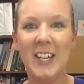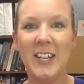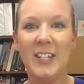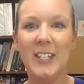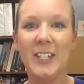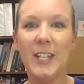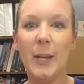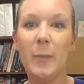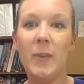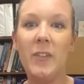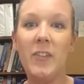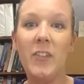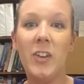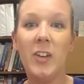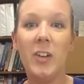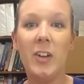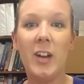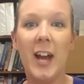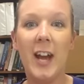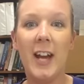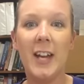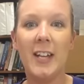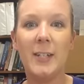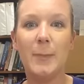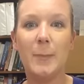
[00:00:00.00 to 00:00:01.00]
Some of you
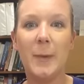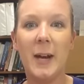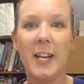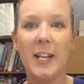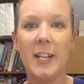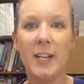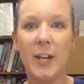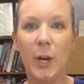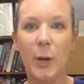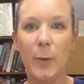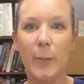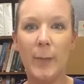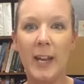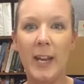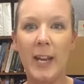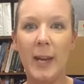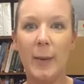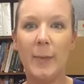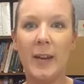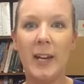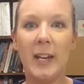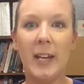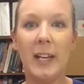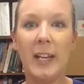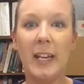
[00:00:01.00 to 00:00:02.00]
guys might know me.
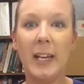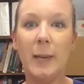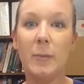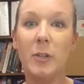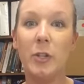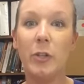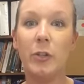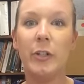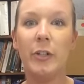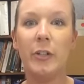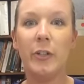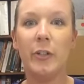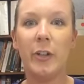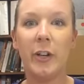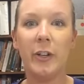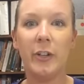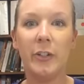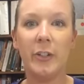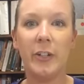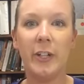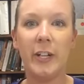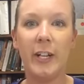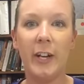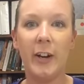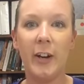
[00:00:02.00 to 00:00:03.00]
I'm a chemistry
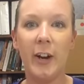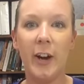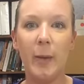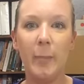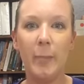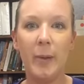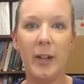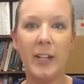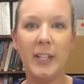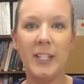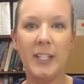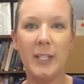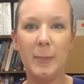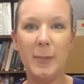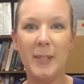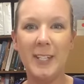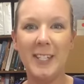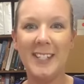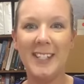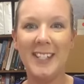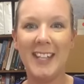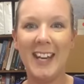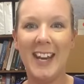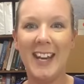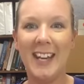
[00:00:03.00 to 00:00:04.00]
instructor here at Pellissippi
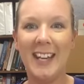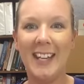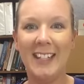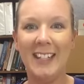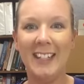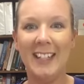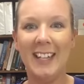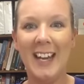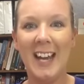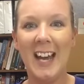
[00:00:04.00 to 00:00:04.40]
State.